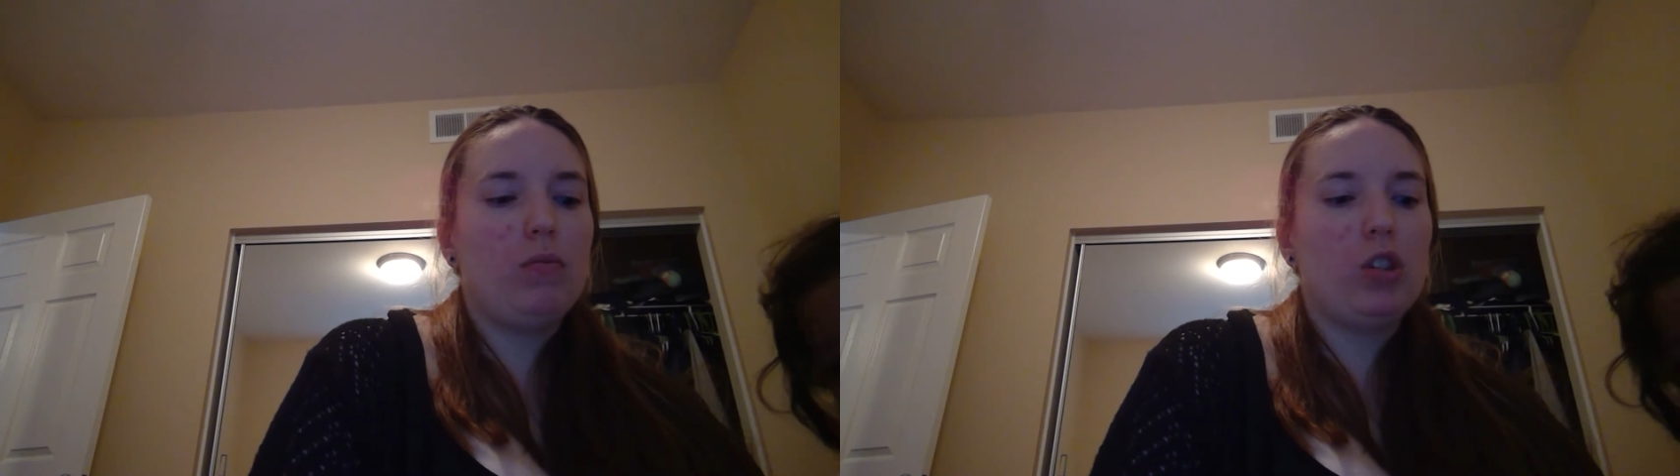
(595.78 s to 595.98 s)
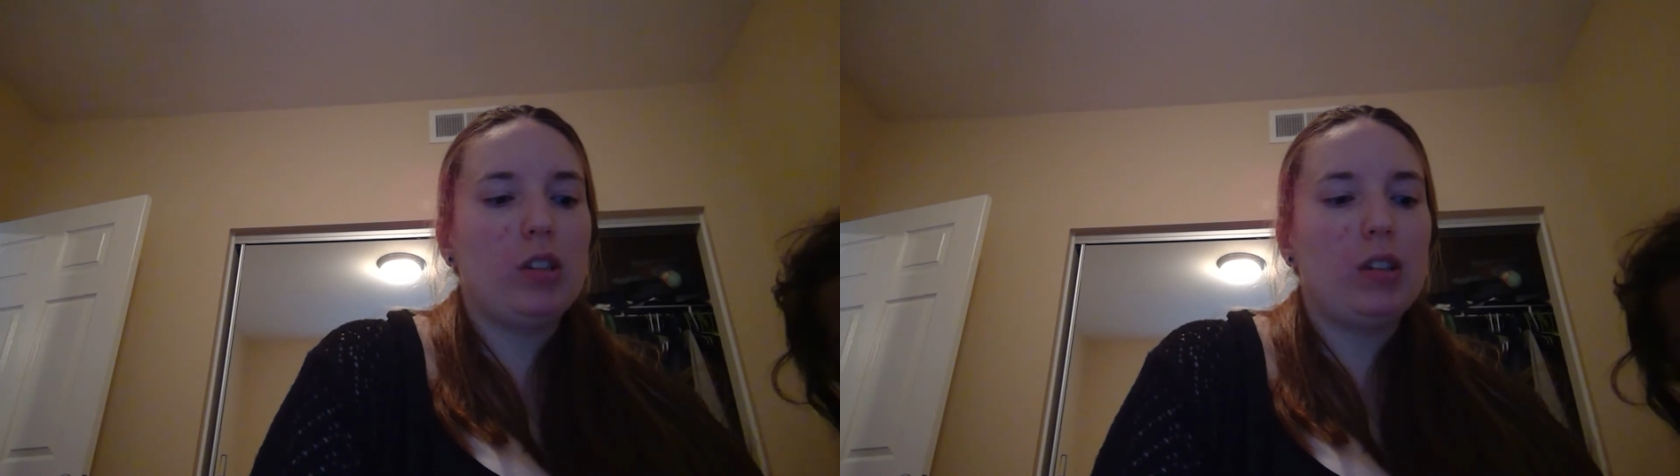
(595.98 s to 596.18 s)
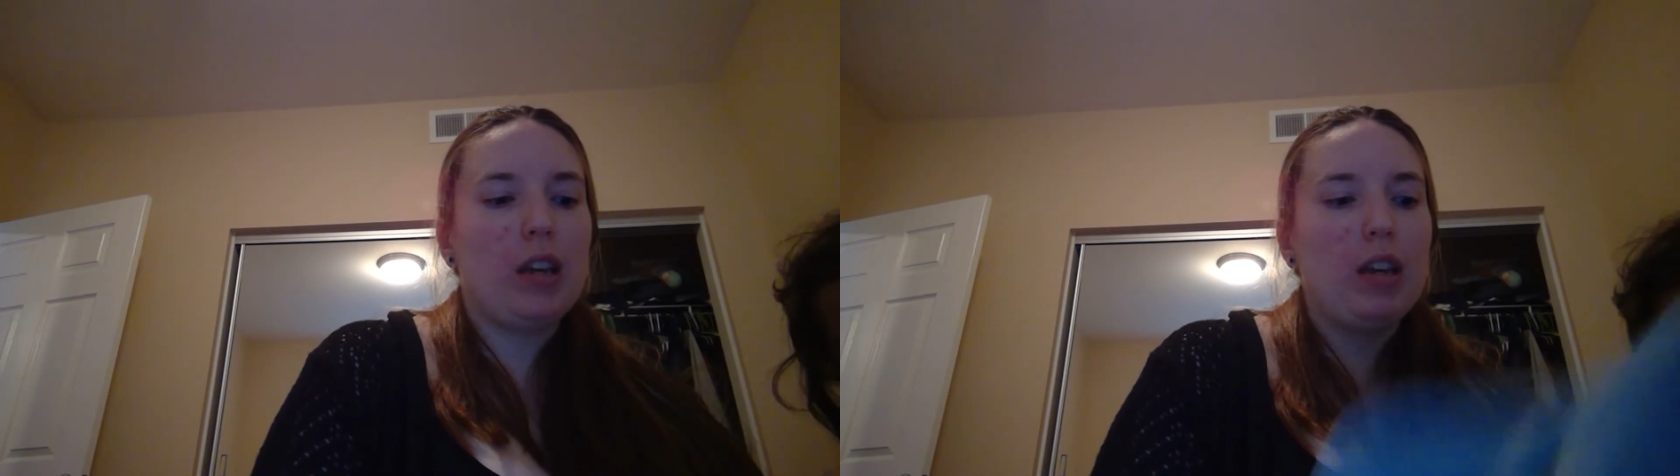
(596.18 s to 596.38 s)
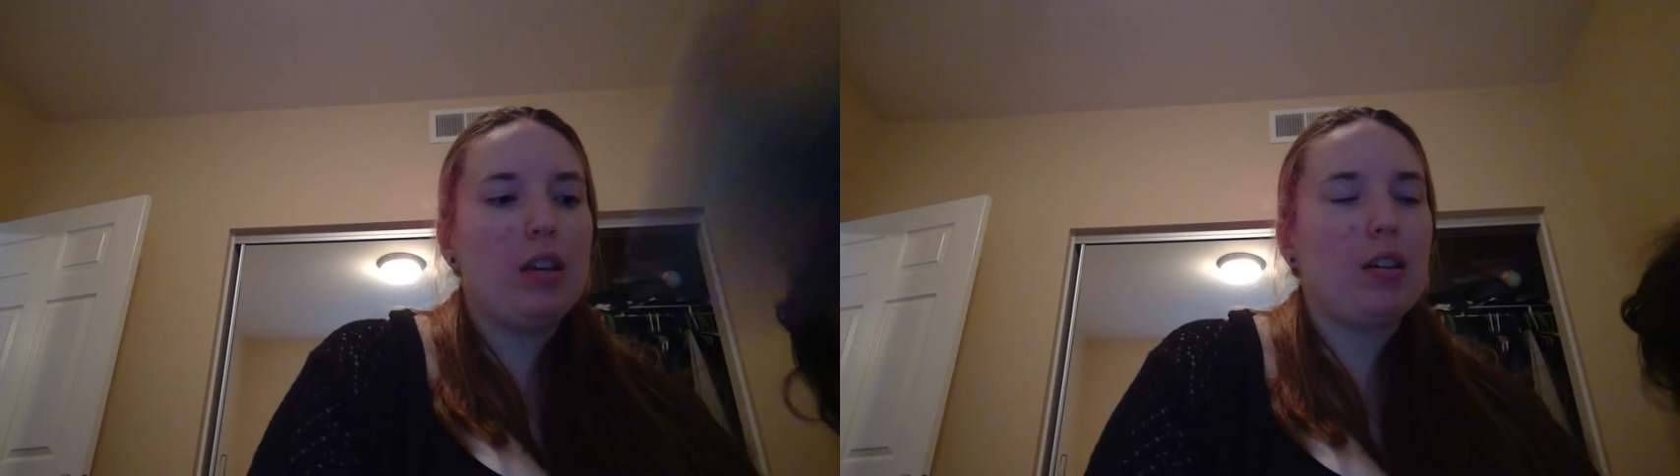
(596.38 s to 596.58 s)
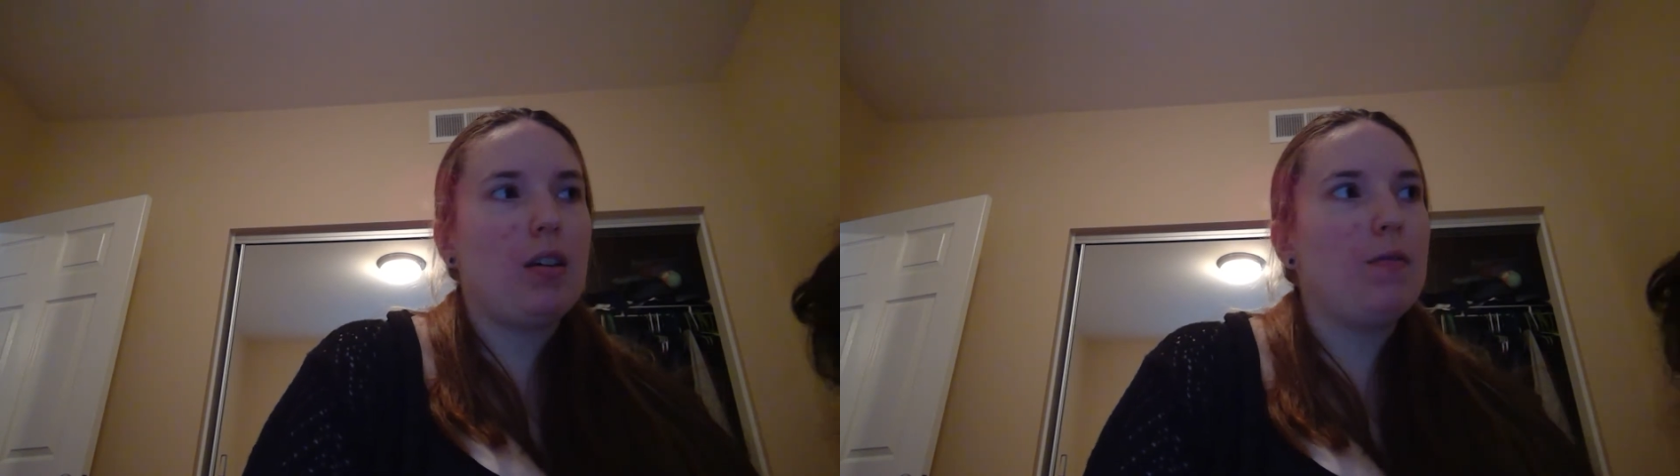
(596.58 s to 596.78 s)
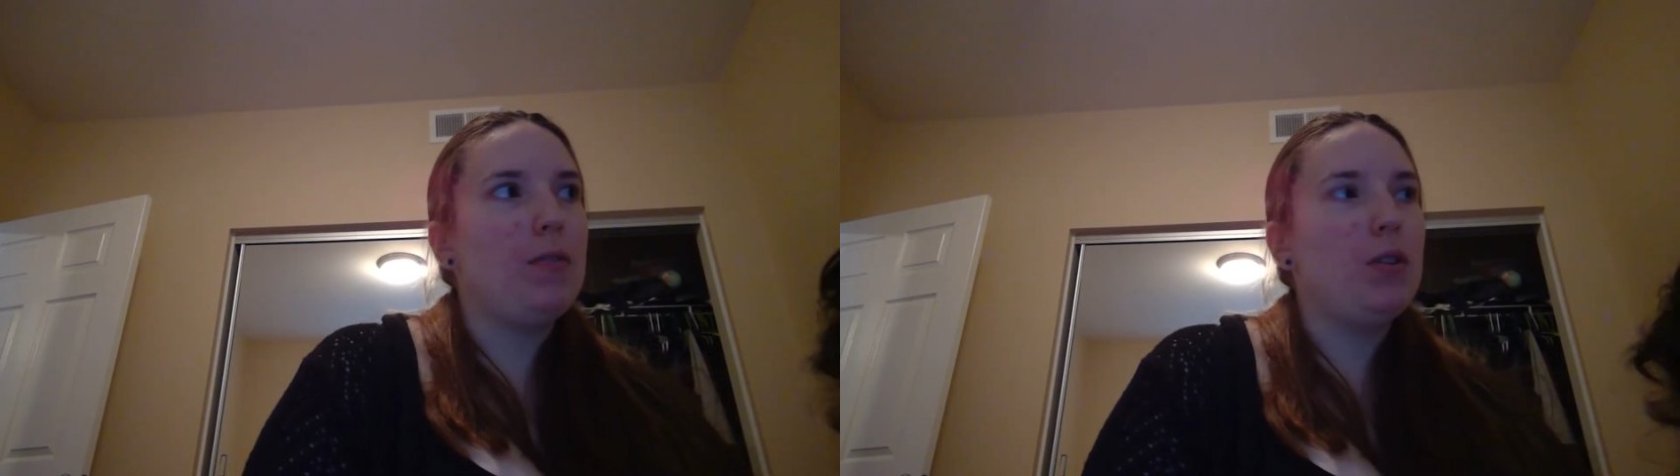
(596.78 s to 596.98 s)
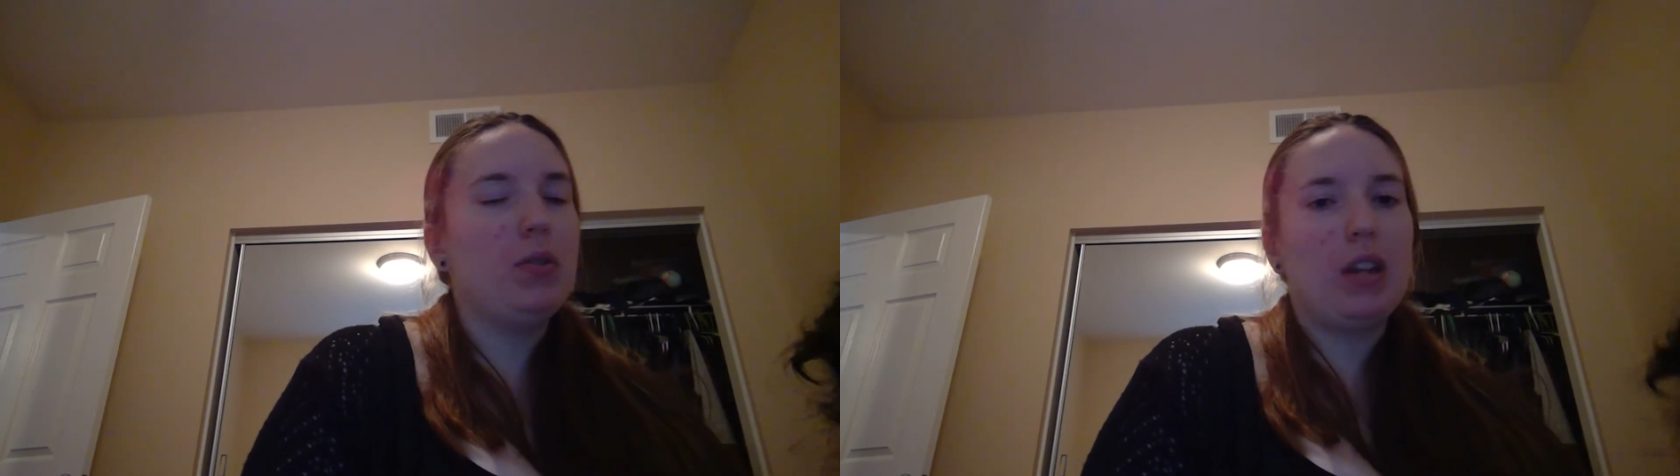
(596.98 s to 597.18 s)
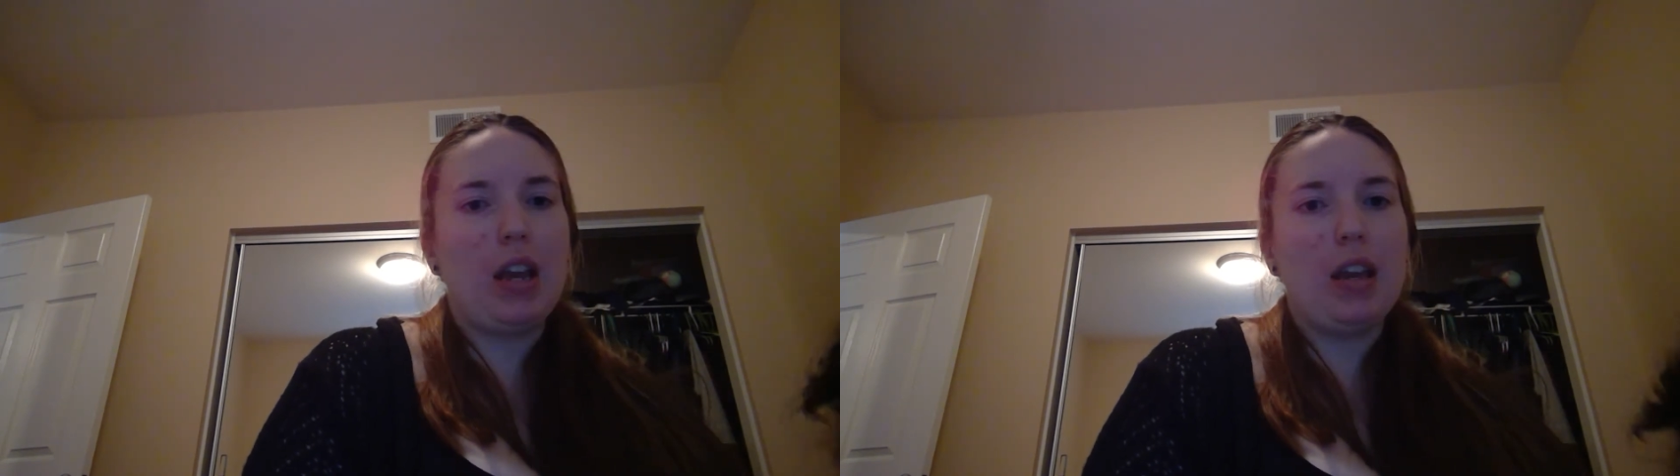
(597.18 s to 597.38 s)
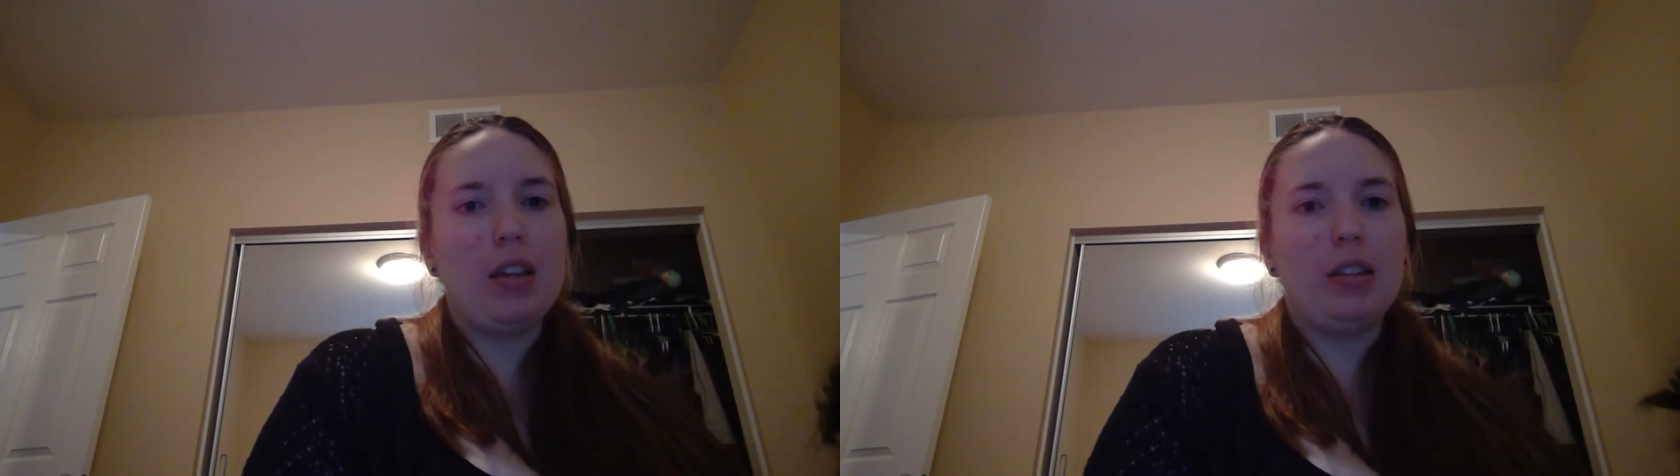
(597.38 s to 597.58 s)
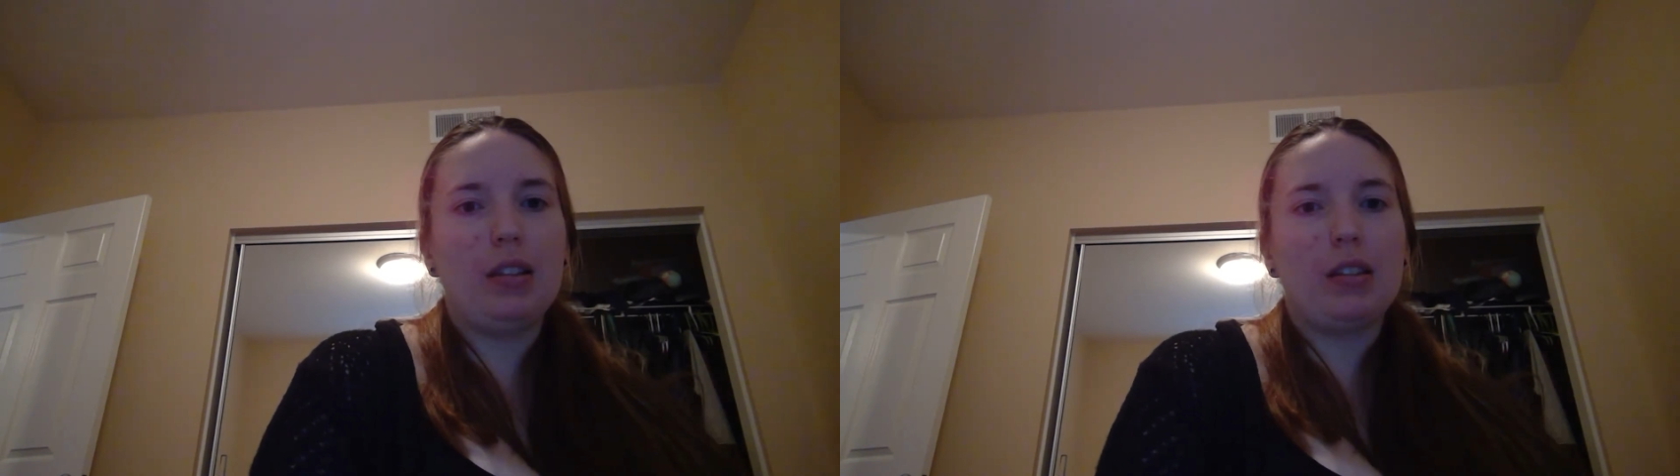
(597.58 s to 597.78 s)
just like a few
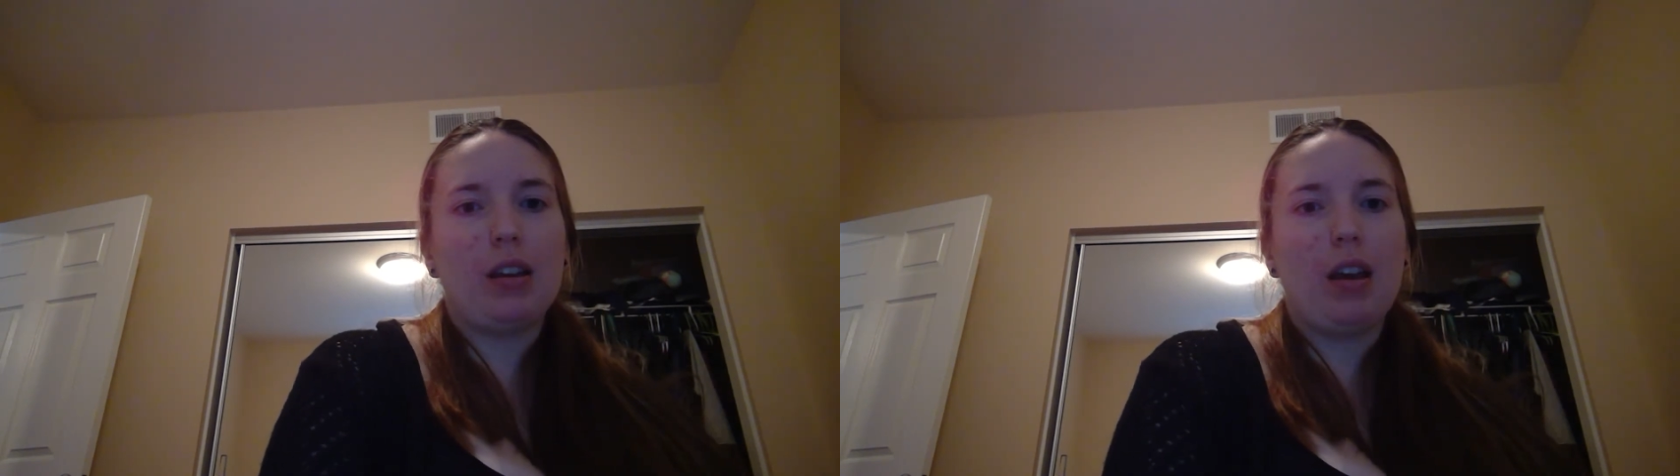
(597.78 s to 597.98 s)
days